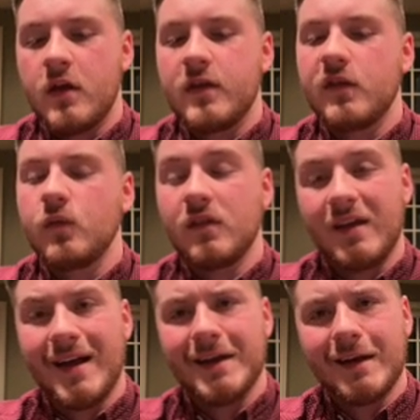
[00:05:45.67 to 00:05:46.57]
This was
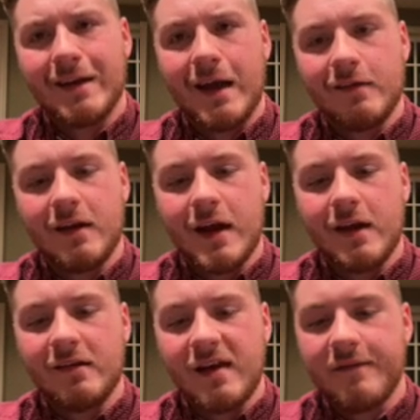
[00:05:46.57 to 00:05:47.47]
done in
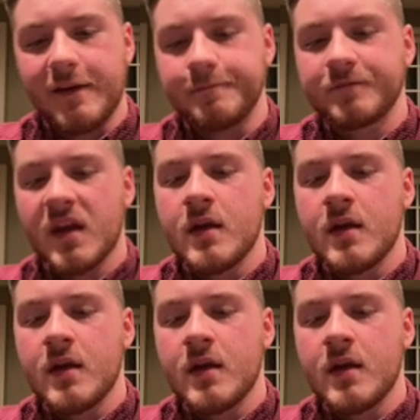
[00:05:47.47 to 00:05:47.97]
1987.